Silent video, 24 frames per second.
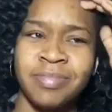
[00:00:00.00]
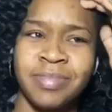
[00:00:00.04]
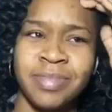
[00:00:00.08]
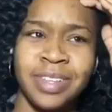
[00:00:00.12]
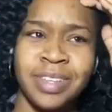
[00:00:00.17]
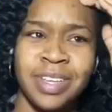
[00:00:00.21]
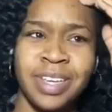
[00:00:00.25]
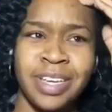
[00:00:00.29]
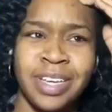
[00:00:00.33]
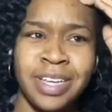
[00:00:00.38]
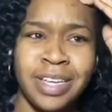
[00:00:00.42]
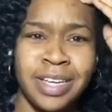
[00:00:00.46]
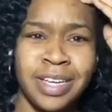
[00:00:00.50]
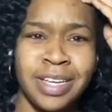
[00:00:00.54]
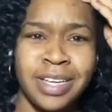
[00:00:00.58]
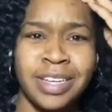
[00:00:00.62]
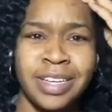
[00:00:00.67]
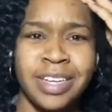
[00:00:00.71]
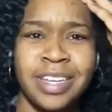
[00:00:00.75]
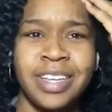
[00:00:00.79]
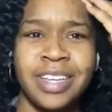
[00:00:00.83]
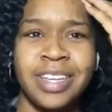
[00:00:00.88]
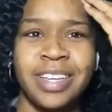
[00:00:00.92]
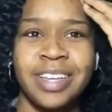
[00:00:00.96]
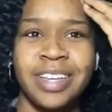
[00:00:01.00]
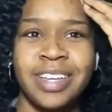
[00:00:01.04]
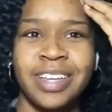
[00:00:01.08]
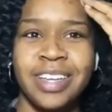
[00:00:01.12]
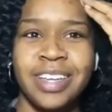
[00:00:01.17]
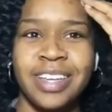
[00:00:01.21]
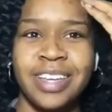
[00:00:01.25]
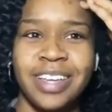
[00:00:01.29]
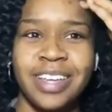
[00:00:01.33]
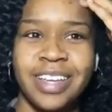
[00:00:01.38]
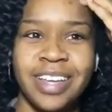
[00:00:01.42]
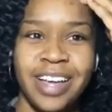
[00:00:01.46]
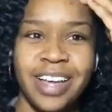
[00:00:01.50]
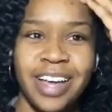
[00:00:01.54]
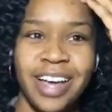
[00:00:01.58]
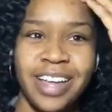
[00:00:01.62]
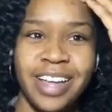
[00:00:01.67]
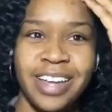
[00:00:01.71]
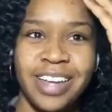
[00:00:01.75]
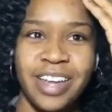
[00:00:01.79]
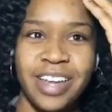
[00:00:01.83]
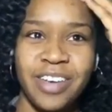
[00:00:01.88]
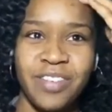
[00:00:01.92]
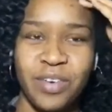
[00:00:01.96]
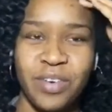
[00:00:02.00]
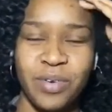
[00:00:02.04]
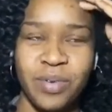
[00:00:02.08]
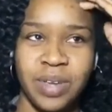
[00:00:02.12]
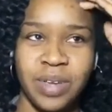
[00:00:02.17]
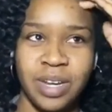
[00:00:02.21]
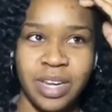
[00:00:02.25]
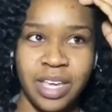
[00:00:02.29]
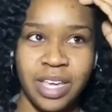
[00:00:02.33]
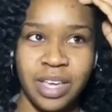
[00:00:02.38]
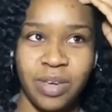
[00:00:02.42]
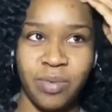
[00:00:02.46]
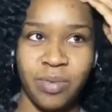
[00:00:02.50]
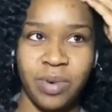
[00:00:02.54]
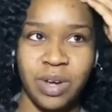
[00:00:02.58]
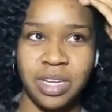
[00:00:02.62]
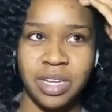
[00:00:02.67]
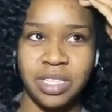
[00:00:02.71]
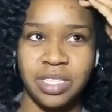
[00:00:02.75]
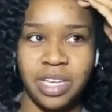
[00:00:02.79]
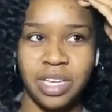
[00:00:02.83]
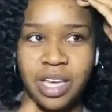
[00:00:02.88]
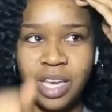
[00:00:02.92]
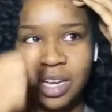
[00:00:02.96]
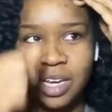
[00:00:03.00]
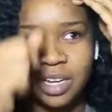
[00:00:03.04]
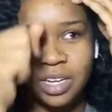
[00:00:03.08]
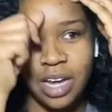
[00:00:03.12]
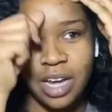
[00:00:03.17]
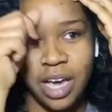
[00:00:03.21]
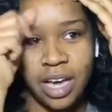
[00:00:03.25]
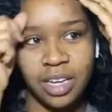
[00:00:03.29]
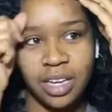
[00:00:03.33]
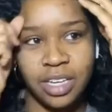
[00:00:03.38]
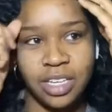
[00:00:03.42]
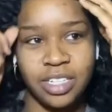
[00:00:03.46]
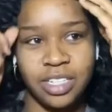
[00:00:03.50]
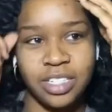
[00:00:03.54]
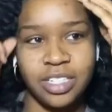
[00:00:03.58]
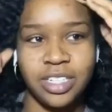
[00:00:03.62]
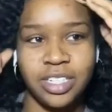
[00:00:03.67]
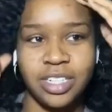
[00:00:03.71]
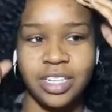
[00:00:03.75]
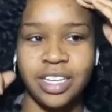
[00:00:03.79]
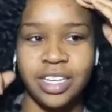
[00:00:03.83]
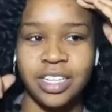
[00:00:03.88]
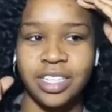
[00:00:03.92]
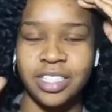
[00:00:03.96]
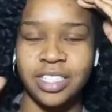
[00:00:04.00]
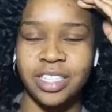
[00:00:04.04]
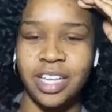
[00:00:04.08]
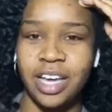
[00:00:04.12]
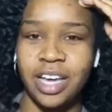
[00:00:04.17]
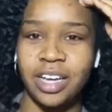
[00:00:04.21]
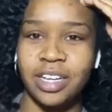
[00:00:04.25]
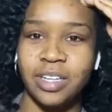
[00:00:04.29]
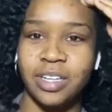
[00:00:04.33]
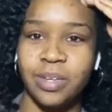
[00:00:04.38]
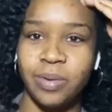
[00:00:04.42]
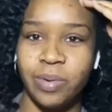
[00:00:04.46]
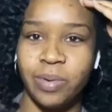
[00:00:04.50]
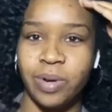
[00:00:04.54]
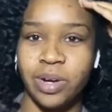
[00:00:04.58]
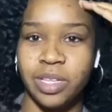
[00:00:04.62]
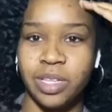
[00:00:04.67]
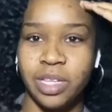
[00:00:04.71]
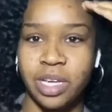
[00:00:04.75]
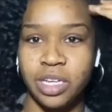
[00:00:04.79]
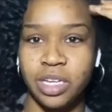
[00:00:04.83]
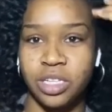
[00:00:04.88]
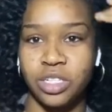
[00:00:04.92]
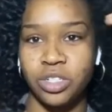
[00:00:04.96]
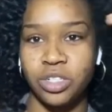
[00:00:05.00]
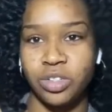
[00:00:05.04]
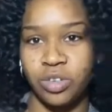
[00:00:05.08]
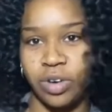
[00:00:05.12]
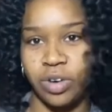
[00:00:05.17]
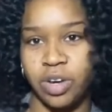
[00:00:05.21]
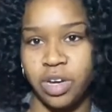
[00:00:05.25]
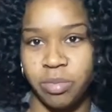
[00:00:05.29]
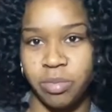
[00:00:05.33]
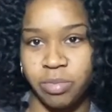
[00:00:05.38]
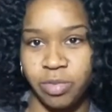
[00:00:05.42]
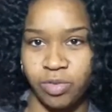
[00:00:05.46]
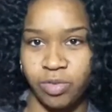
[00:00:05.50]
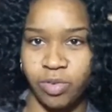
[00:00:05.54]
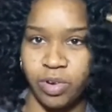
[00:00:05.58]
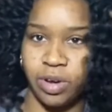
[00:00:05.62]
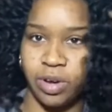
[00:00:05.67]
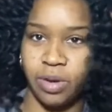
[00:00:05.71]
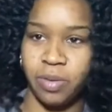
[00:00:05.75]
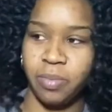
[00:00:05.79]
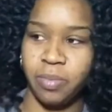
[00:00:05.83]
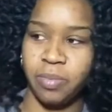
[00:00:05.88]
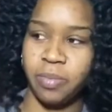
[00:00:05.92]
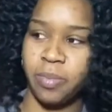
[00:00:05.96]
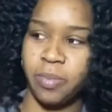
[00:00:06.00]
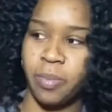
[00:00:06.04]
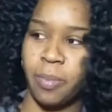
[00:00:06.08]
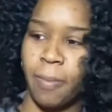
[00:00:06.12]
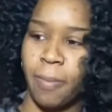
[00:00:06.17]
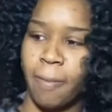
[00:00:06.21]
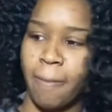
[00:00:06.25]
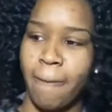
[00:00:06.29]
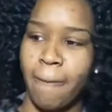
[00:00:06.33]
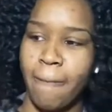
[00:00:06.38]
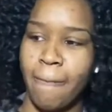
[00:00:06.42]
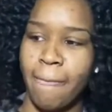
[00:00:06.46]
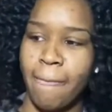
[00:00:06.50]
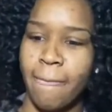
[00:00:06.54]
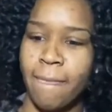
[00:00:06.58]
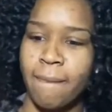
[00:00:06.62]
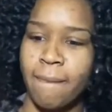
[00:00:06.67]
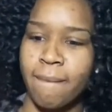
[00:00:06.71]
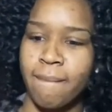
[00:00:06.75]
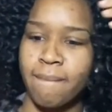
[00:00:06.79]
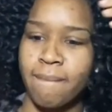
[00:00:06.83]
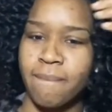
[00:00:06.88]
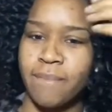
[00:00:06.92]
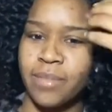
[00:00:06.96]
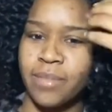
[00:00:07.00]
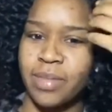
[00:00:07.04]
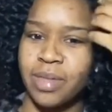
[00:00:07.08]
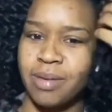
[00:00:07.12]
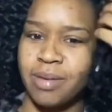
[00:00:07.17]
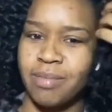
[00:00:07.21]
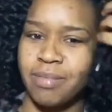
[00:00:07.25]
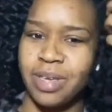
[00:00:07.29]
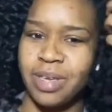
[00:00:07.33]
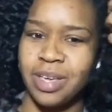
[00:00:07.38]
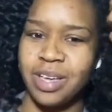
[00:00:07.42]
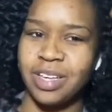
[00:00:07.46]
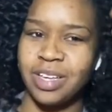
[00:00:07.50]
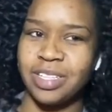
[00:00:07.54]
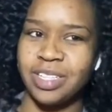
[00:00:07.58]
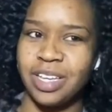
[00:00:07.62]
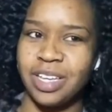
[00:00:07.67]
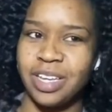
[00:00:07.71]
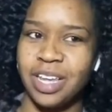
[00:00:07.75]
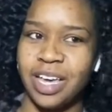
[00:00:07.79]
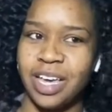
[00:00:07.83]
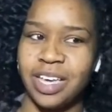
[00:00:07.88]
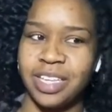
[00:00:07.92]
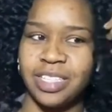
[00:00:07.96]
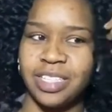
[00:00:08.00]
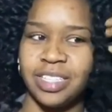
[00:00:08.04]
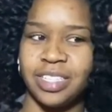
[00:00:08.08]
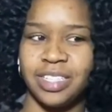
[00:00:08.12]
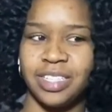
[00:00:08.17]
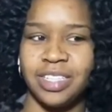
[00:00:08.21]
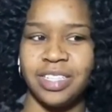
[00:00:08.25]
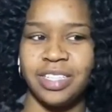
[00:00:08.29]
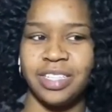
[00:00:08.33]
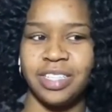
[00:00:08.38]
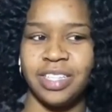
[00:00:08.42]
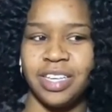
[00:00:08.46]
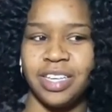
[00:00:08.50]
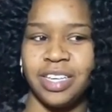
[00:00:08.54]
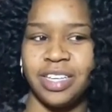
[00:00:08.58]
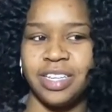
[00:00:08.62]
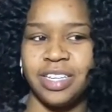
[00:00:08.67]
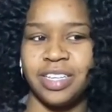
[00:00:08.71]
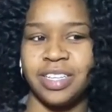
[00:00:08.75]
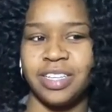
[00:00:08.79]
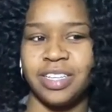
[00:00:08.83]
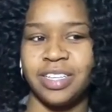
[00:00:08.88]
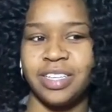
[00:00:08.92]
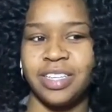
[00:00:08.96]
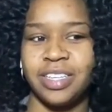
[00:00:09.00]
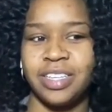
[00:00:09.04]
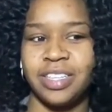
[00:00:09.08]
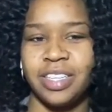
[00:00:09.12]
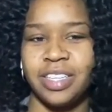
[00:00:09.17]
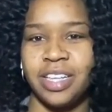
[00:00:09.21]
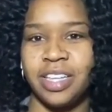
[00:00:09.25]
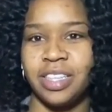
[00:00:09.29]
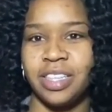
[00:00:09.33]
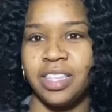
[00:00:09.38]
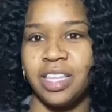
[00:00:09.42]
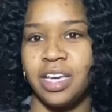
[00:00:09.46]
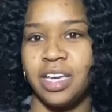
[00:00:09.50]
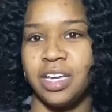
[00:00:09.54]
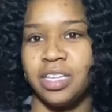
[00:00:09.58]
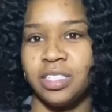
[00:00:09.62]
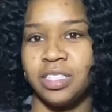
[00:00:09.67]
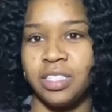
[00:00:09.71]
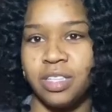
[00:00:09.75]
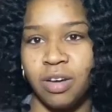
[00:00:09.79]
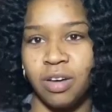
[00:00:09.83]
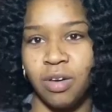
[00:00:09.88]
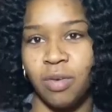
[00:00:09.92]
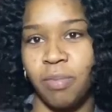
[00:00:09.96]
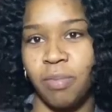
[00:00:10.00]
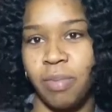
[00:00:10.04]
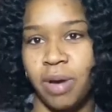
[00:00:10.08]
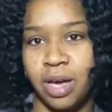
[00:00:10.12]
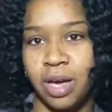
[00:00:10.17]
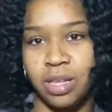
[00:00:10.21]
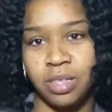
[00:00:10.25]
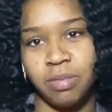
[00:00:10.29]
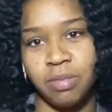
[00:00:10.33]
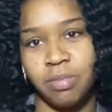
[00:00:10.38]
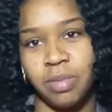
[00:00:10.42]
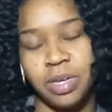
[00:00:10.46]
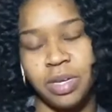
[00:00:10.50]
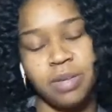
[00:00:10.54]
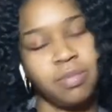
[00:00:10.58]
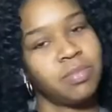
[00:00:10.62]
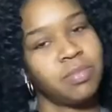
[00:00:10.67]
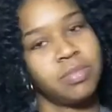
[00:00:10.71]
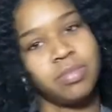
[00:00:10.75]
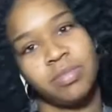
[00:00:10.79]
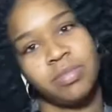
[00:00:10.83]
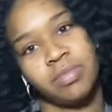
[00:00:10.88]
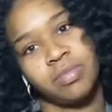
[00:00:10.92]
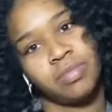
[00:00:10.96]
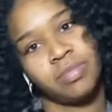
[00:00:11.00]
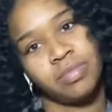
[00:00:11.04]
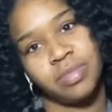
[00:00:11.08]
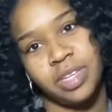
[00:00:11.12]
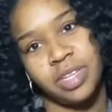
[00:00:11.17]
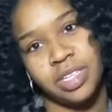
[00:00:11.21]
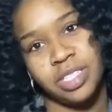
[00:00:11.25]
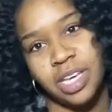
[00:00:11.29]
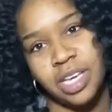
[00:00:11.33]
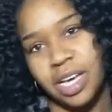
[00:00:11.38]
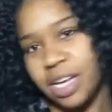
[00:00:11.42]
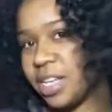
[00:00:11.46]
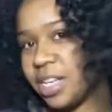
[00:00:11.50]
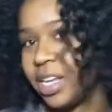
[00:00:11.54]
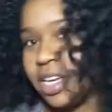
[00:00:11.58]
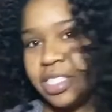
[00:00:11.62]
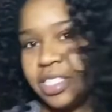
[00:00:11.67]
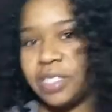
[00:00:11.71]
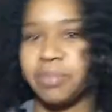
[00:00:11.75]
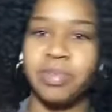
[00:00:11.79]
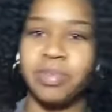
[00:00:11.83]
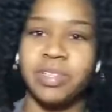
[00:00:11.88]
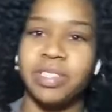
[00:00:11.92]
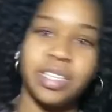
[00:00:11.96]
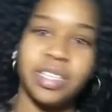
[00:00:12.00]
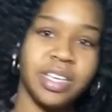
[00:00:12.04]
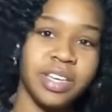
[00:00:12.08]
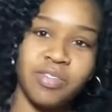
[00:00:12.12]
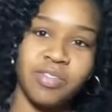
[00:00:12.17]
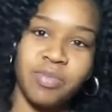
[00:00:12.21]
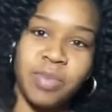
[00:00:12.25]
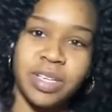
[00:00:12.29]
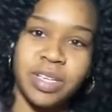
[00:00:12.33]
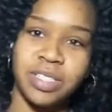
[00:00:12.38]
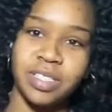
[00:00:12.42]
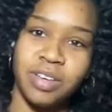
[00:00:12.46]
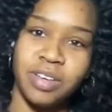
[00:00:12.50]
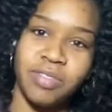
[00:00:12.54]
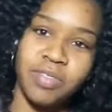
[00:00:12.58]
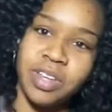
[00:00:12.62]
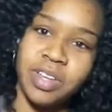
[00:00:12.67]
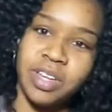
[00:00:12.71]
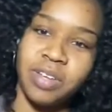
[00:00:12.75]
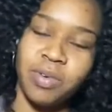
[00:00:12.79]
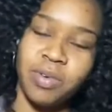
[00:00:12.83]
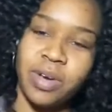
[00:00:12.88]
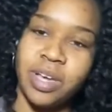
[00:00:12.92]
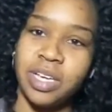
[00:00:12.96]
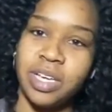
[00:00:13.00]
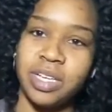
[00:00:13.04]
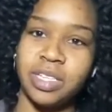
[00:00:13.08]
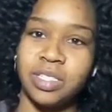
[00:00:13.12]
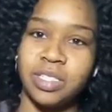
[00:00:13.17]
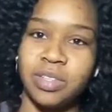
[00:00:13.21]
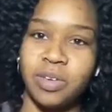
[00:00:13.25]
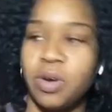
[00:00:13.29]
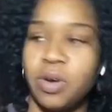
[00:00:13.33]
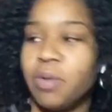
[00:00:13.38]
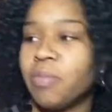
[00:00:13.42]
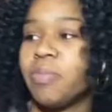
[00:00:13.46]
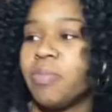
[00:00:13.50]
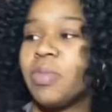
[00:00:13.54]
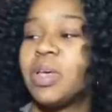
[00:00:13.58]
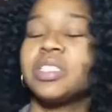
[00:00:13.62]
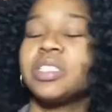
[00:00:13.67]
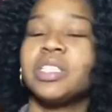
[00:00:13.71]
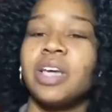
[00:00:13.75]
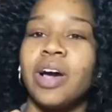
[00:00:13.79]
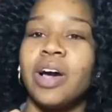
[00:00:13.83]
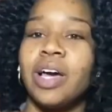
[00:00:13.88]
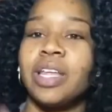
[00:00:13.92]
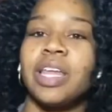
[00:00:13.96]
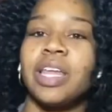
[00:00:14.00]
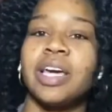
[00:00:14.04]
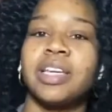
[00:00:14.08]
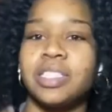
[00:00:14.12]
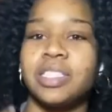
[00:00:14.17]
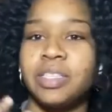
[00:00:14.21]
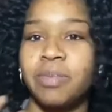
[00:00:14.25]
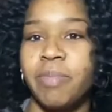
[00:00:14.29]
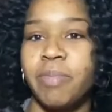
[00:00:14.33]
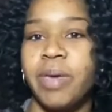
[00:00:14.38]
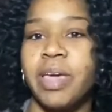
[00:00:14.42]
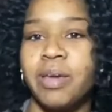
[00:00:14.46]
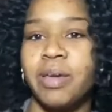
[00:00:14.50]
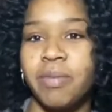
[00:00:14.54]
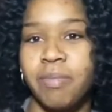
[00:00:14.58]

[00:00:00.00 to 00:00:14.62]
and I never really wanted to acknowledge exactly where that streamed from, because I like to think that things don't bother me. That's how I like to perceive myself anyways, or that's how I like to make